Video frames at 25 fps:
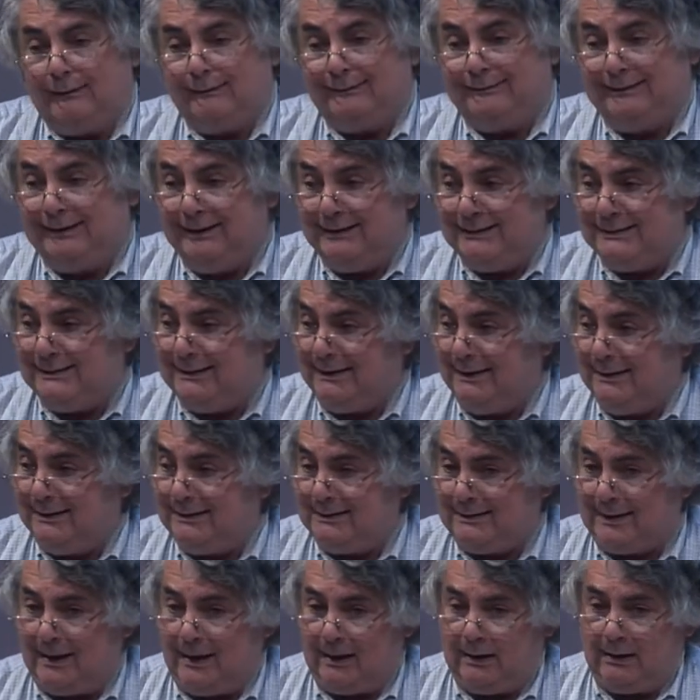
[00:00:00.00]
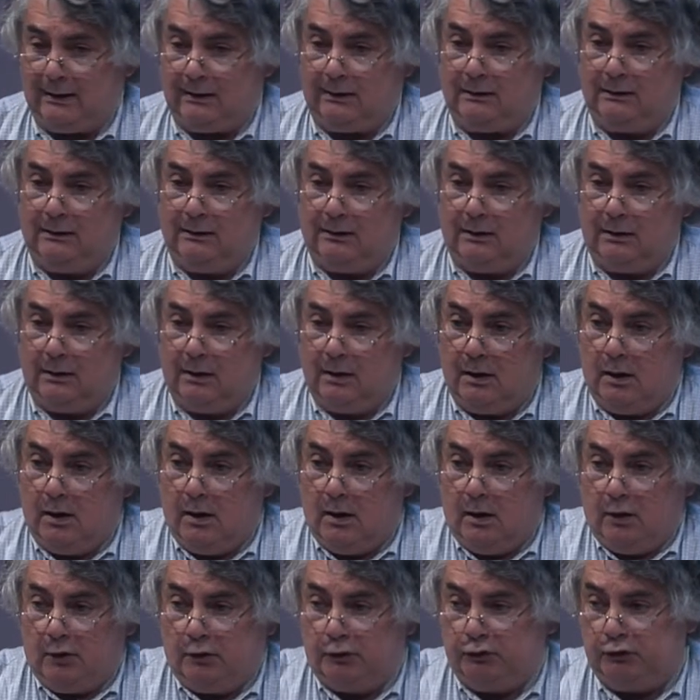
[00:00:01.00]
this is
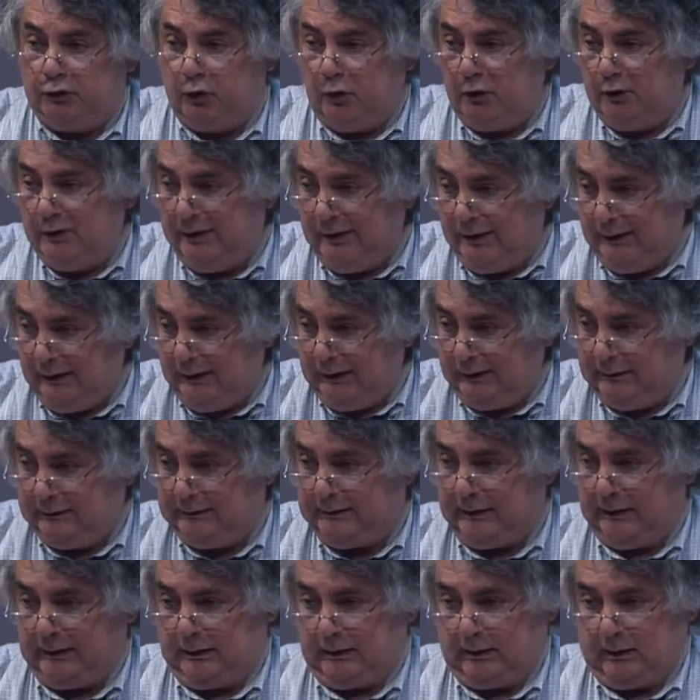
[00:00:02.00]
the need